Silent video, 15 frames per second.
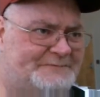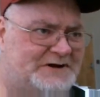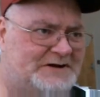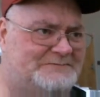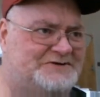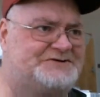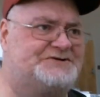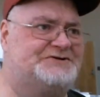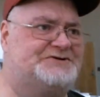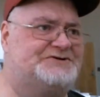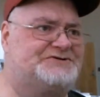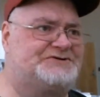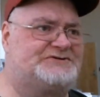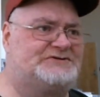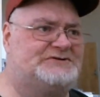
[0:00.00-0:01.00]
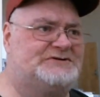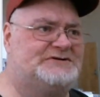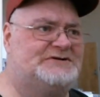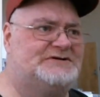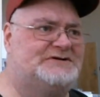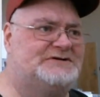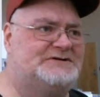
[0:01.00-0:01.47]
publishers
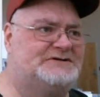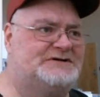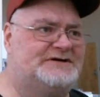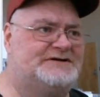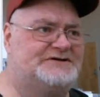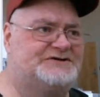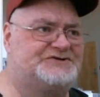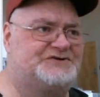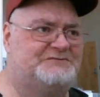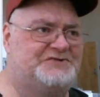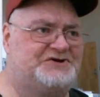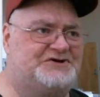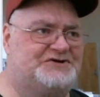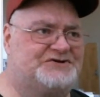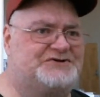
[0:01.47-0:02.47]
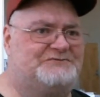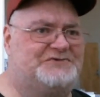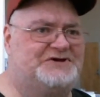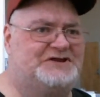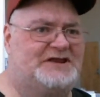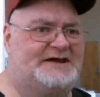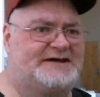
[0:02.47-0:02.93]
and distributors to
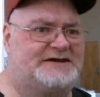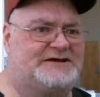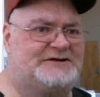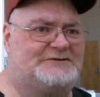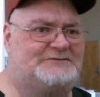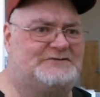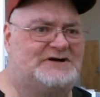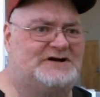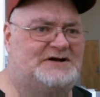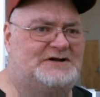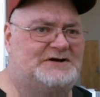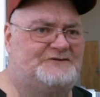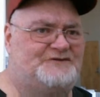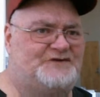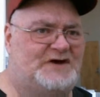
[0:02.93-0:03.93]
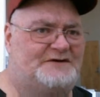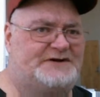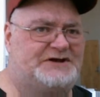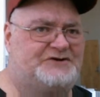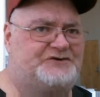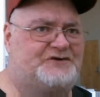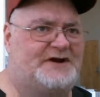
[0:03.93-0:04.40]
be like, if you have
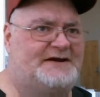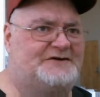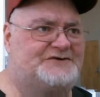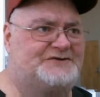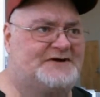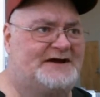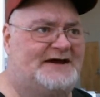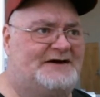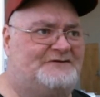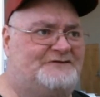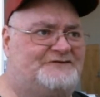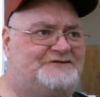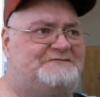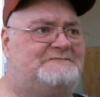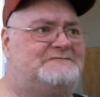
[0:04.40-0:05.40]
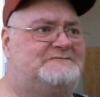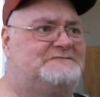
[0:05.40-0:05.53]
any creators that have